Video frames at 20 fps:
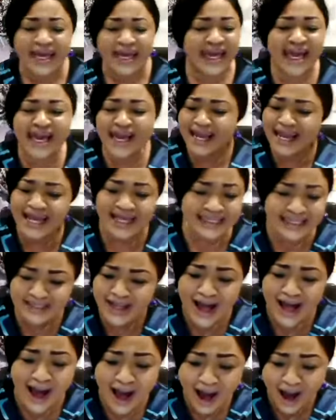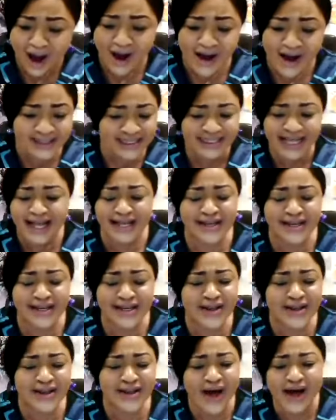It is not
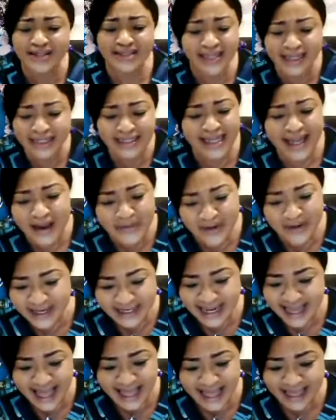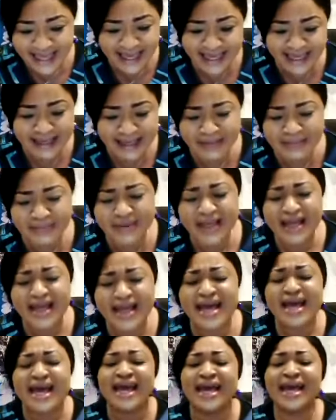an ordinary name.
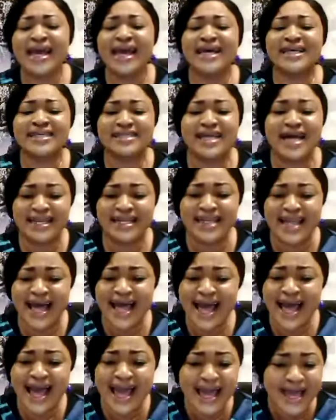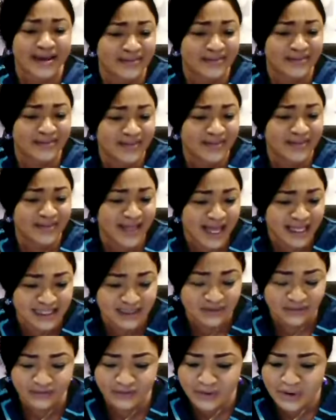It's a name
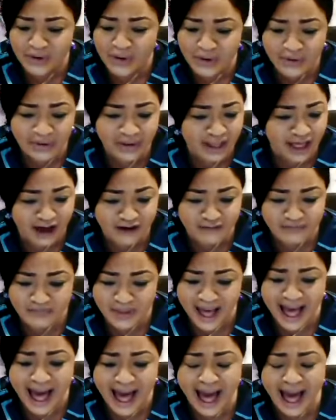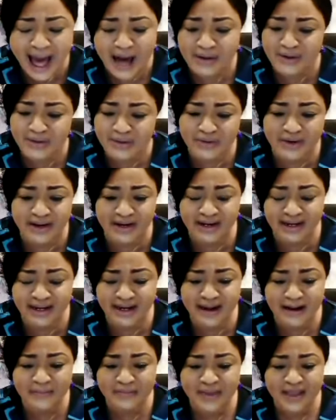that's full of power
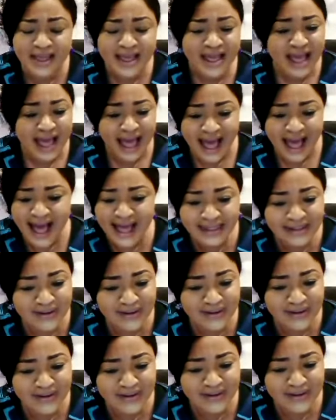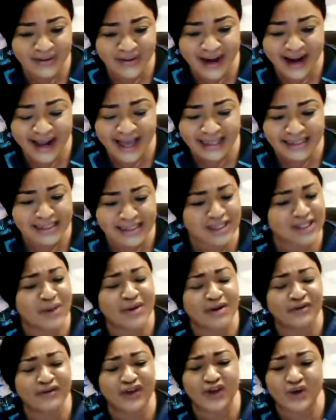and grace. Some
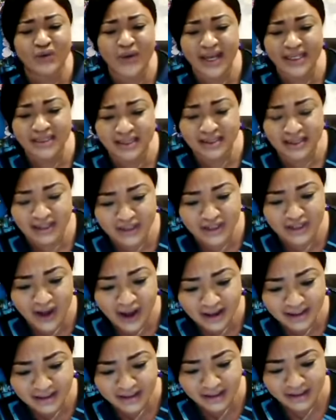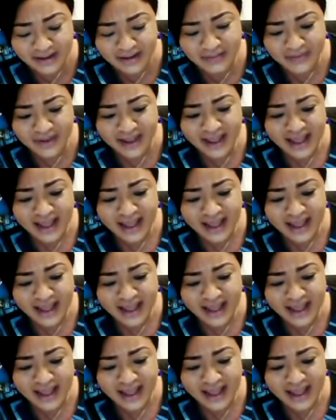of you went to the doctor,